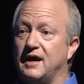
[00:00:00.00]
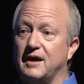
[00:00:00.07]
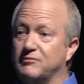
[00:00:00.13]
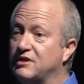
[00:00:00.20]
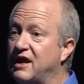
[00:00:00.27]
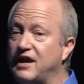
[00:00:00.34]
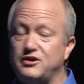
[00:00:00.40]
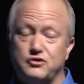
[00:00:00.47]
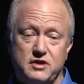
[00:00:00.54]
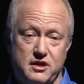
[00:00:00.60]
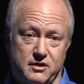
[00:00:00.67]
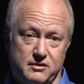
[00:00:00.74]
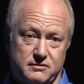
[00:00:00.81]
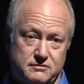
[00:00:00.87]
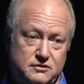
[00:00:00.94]
I'm glad you're
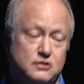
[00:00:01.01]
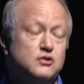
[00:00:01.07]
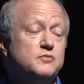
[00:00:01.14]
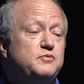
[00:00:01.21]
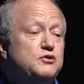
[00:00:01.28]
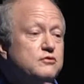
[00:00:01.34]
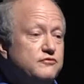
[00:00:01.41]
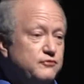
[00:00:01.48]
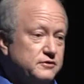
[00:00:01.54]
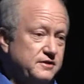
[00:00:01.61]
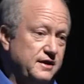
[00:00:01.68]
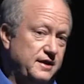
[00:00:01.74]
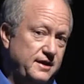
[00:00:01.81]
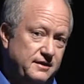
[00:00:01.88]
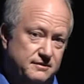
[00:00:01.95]
here. You look beautiful
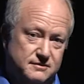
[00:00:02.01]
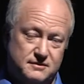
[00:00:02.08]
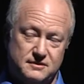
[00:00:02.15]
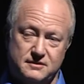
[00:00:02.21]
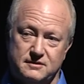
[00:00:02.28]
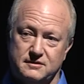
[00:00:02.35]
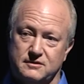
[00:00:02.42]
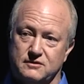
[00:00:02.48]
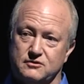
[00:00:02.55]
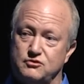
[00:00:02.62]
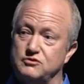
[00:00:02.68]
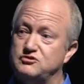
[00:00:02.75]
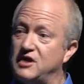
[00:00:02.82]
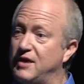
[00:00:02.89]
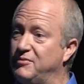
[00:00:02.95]
today.
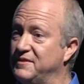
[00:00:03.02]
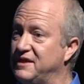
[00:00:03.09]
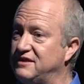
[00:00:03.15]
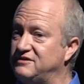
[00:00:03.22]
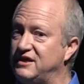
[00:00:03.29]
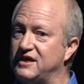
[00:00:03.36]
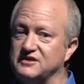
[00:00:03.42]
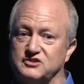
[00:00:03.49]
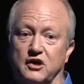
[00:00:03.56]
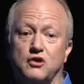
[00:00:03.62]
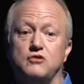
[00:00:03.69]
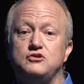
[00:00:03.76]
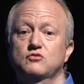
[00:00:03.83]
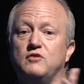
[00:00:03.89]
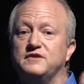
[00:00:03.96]
Good job on that test. I
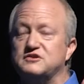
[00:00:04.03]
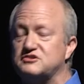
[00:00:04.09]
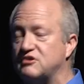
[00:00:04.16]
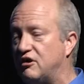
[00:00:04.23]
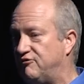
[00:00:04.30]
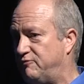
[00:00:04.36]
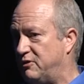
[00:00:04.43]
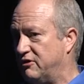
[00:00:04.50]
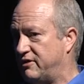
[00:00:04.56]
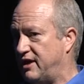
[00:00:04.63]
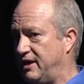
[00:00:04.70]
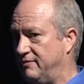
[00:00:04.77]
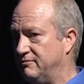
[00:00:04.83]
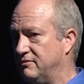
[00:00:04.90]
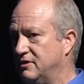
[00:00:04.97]
heard you won the softball
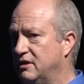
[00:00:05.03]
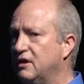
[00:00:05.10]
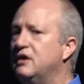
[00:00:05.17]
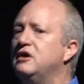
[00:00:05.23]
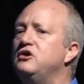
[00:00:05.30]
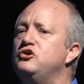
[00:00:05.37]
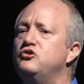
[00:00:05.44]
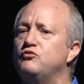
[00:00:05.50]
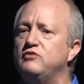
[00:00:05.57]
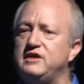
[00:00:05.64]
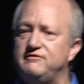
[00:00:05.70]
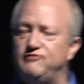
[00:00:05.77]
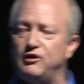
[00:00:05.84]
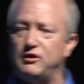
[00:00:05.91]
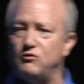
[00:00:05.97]
game. You
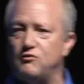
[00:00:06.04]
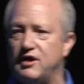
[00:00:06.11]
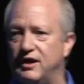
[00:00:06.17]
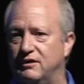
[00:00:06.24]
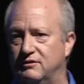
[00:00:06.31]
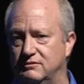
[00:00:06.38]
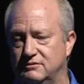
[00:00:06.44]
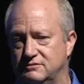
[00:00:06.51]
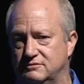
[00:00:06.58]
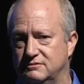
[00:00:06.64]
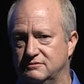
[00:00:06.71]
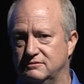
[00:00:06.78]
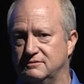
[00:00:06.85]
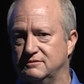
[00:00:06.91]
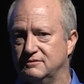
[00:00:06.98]
read very well.
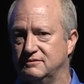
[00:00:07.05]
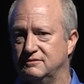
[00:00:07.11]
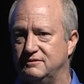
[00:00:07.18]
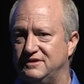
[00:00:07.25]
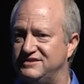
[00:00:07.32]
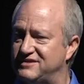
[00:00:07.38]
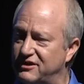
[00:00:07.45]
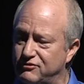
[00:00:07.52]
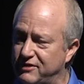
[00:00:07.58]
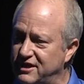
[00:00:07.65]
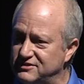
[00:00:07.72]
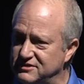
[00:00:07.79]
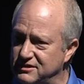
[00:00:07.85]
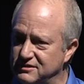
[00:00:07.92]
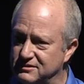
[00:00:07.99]
Isn't that
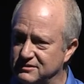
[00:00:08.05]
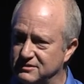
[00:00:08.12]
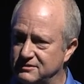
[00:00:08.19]
crazy?